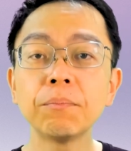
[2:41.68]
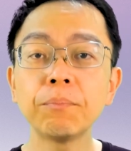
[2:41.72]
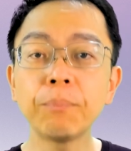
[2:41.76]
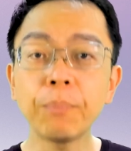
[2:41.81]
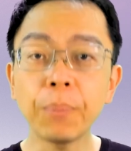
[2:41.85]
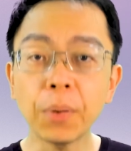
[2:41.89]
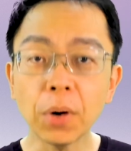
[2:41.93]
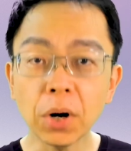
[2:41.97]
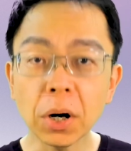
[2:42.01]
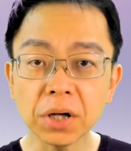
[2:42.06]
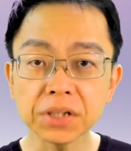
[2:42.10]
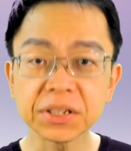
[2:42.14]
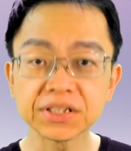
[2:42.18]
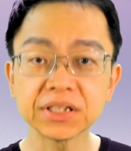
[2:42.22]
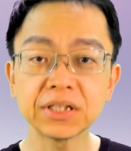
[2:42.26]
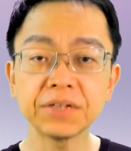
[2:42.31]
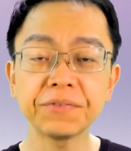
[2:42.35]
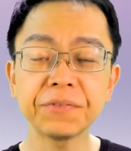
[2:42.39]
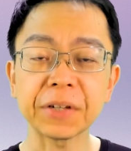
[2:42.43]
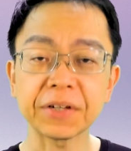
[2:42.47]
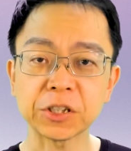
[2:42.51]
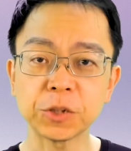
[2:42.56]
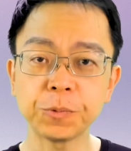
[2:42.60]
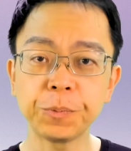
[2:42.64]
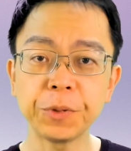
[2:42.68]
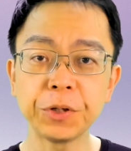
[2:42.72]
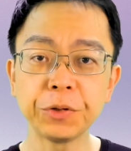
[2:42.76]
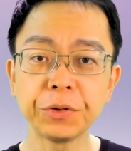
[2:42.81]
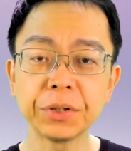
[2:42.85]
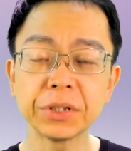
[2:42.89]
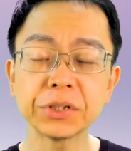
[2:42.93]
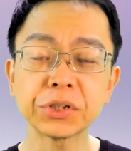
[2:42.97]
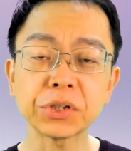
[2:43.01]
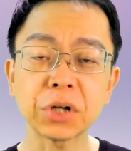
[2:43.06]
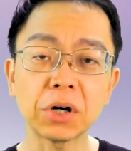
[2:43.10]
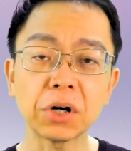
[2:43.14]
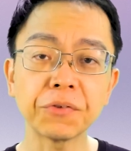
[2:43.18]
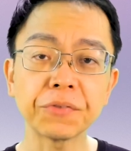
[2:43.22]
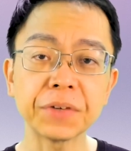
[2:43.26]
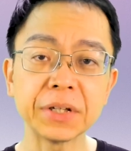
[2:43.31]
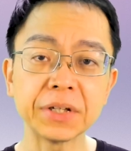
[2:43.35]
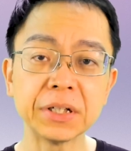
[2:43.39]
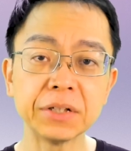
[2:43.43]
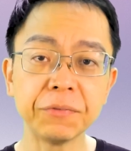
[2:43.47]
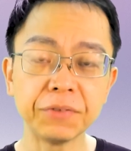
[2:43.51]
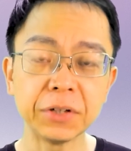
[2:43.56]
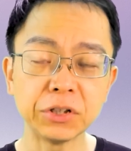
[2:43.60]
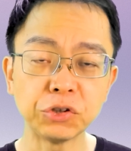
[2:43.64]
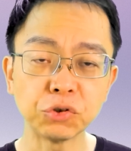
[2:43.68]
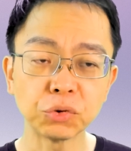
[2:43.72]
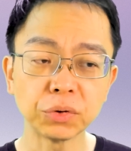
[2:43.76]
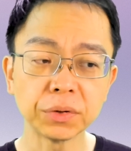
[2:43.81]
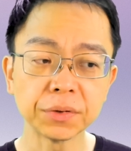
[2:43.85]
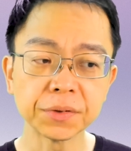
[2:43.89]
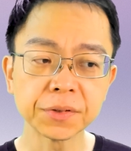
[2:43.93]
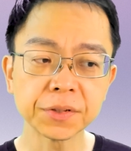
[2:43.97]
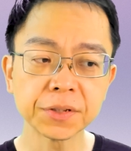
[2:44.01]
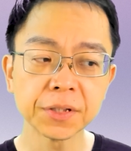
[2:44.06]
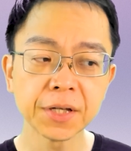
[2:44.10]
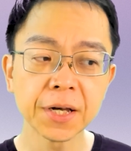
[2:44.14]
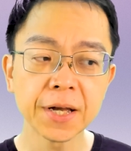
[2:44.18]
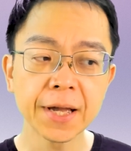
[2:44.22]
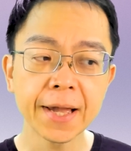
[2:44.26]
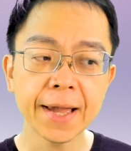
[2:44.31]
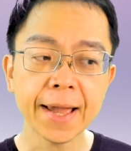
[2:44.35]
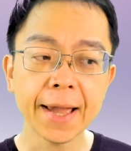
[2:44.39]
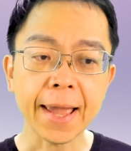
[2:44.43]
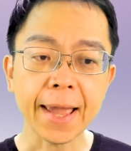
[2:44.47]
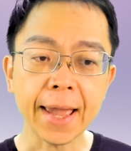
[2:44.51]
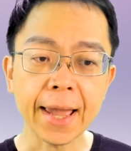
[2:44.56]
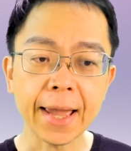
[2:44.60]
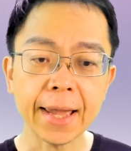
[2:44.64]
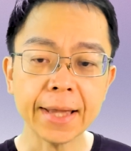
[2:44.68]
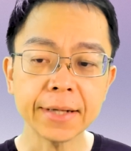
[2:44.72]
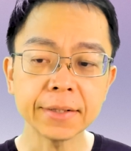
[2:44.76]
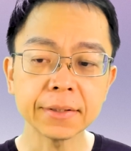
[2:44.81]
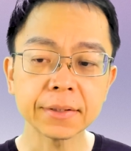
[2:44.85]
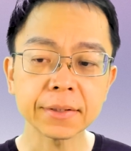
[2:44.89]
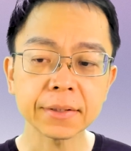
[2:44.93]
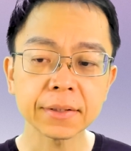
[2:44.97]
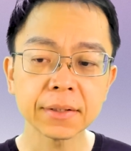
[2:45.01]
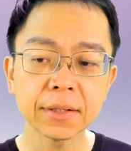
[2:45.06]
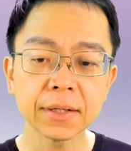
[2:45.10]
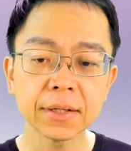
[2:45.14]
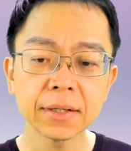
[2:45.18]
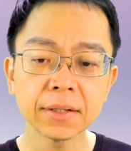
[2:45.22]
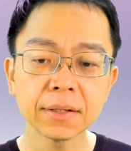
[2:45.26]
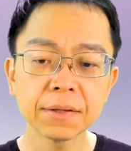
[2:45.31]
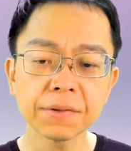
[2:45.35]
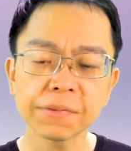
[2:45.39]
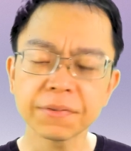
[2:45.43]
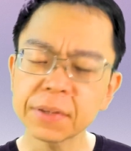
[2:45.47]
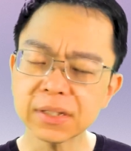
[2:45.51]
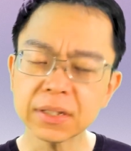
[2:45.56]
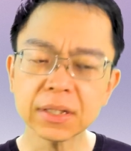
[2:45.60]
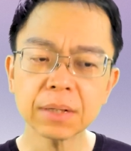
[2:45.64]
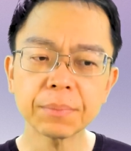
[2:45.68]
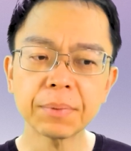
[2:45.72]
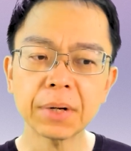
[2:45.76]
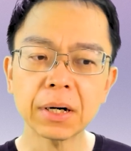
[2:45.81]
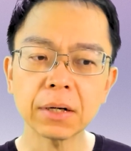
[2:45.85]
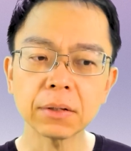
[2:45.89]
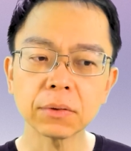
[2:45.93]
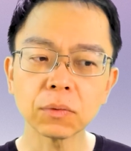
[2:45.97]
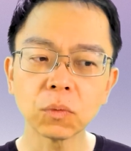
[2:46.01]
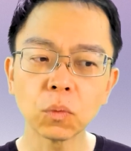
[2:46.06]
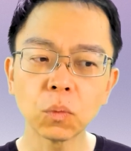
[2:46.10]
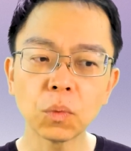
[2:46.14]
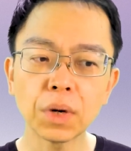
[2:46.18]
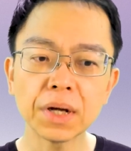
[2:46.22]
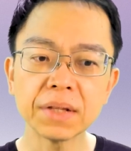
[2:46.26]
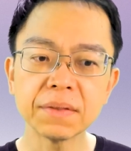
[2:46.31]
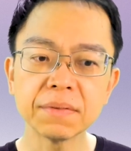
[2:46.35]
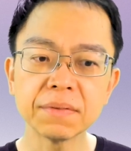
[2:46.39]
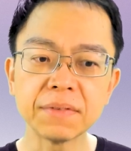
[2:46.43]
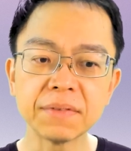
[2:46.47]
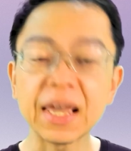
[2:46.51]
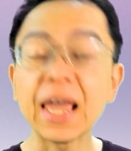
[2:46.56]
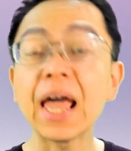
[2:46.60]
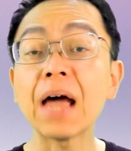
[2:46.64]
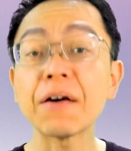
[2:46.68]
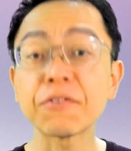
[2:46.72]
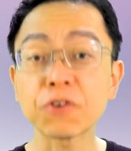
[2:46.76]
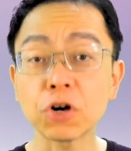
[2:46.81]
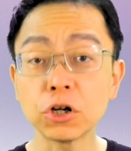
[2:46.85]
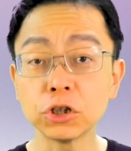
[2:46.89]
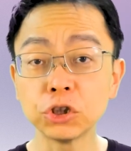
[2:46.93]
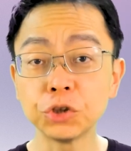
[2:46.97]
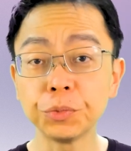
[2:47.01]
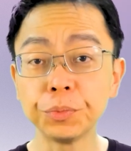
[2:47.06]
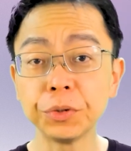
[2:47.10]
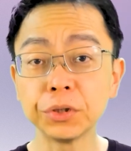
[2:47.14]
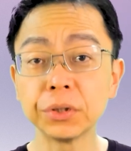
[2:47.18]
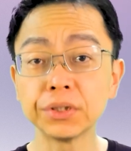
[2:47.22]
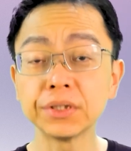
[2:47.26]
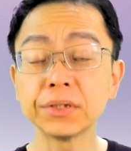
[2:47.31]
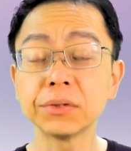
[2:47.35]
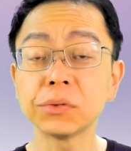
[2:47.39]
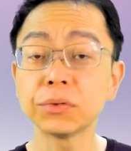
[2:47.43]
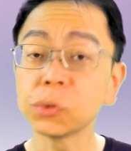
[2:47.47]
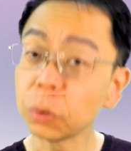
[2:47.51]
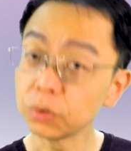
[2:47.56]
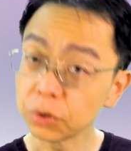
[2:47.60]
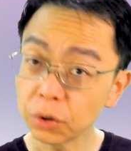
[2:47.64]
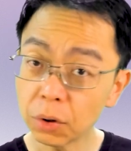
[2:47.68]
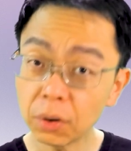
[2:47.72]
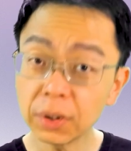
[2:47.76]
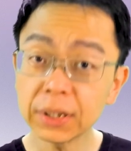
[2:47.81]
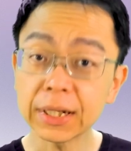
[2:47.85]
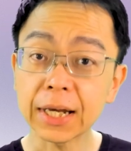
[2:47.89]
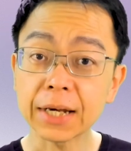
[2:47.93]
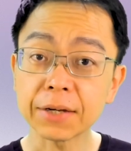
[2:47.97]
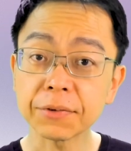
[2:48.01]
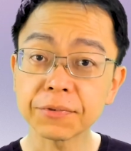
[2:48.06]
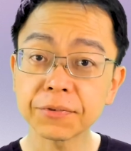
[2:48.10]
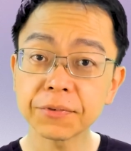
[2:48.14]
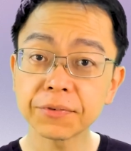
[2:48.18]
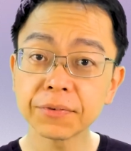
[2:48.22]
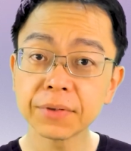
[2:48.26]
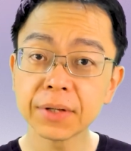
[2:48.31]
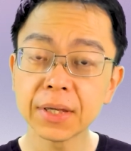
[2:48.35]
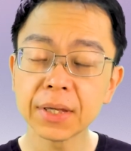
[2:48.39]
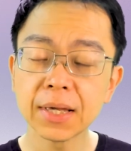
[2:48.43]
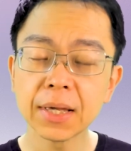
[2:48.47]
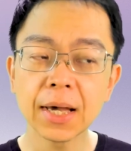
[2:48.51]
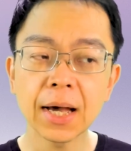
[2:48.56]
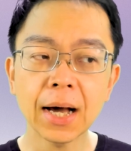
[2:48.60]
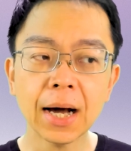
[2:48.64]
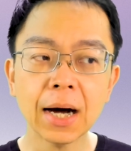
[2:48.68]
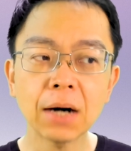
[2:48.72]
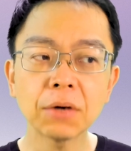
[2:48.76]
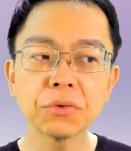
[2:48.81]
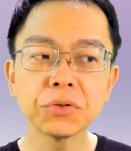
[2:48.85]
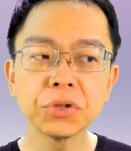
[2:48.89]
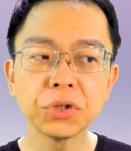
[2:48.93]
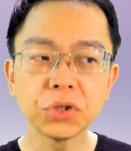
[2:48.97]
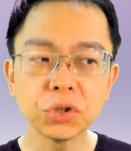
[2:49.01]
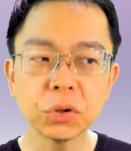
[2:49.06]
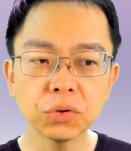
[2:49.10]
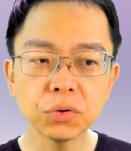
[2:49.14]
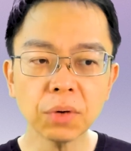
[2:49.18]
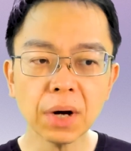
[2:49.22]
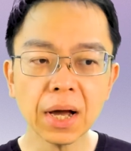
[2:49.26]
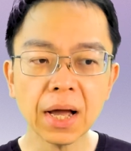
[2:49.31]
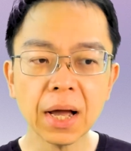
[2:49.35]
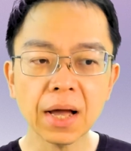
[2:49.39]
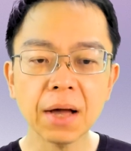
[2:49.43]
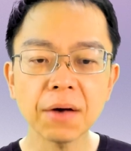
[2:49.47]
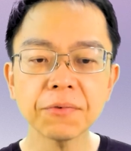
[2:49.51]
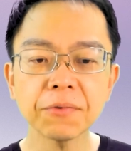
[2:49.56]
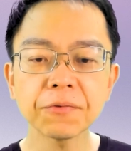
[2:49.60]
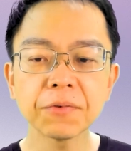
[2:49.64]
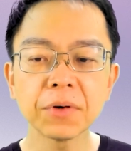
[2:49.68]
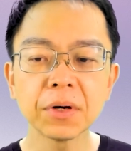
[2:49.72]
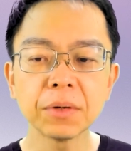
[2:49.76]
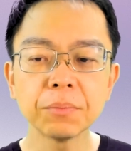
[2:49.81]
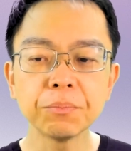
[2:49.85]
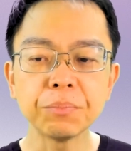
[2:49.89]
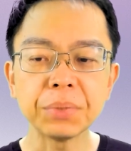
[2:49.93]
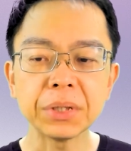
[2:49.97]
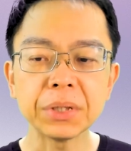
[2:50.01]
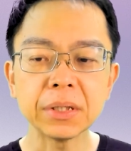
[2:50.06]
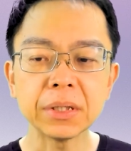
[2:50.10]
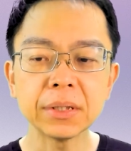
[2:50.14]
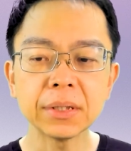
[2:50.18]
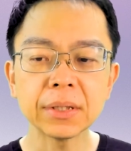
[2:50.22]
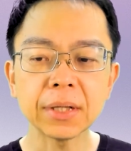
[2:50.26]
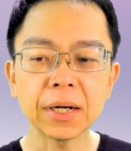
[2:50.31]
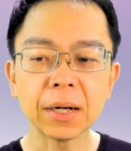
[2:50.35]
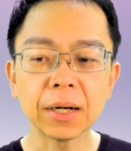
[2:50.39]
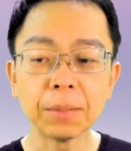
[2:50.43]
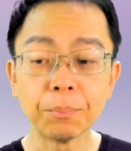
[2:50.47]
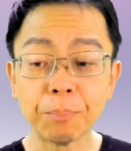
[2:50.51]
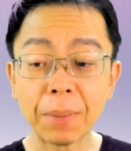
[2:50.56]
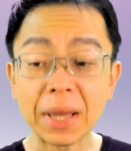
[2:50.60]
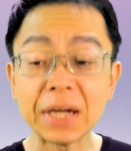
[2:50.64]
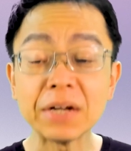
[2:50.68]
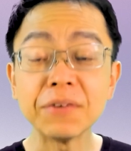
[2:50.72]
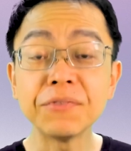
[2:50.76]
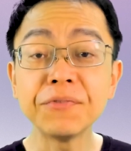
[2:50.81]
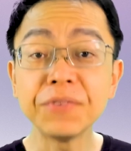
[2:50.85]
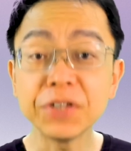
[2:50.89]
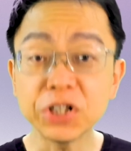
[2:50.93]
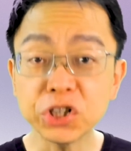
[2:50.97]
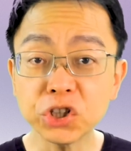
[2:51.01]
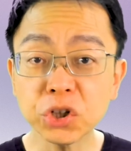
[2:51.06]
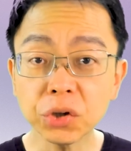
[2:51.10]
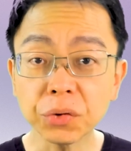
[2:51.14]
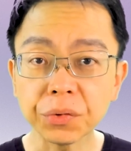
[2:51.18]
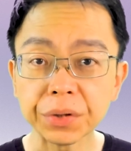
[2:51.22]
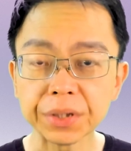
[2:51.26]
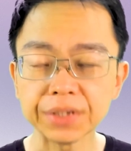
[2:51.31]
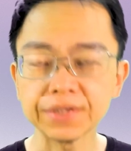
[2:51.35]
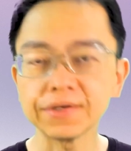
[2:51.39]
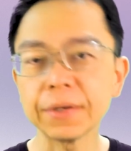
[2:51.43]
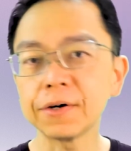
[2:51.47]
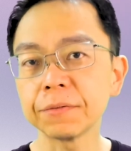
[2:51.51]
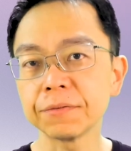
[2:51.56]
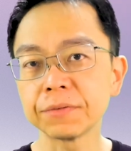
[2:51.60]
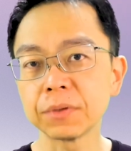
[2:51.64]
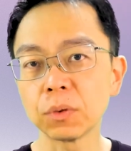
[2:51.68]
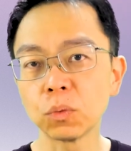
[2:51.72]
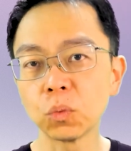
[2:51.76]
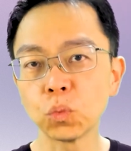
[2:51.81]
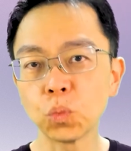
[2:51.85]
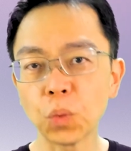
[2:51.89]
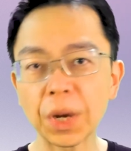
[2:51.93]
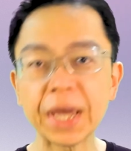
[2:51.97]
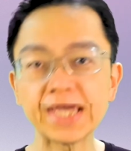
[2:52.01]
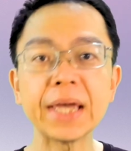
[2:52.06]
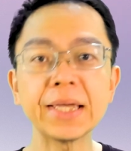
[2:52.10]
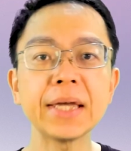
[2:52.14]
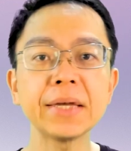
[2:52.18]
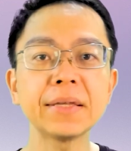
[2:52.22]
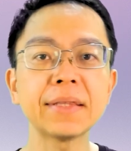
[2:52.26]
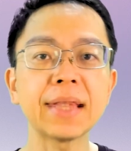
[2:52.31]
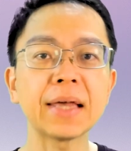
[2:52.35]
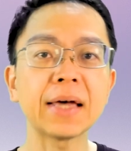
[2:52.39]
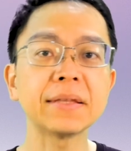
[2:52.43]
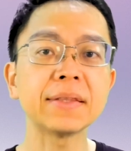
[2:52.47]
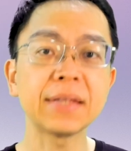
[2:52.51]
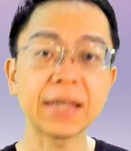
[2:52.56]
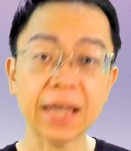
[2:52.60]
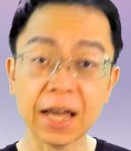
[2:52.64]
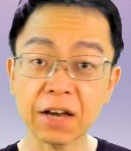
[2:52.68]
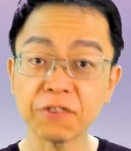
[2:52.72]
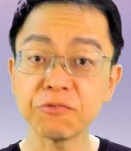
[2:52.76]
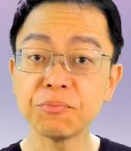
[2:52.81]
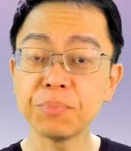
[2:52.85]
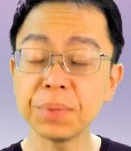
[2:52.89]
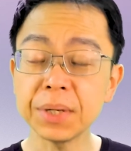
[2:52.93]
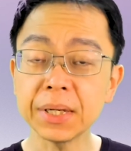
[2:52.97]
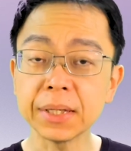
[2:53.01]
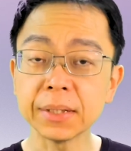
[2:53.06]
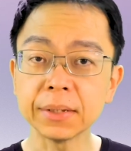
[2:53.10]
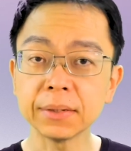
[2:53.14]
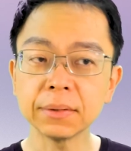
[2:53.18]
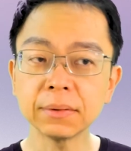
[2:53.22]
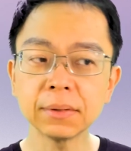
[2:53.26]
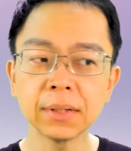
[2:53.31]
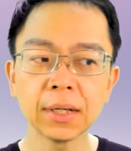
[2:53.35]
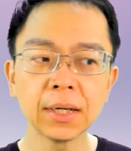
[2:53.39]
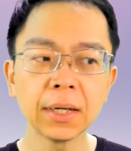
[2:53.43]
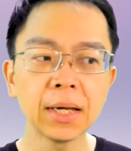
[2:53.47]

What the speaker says: positive experience of individuals and think about what they have contributed to your life, how you have been a beneficiary of the way that they have been,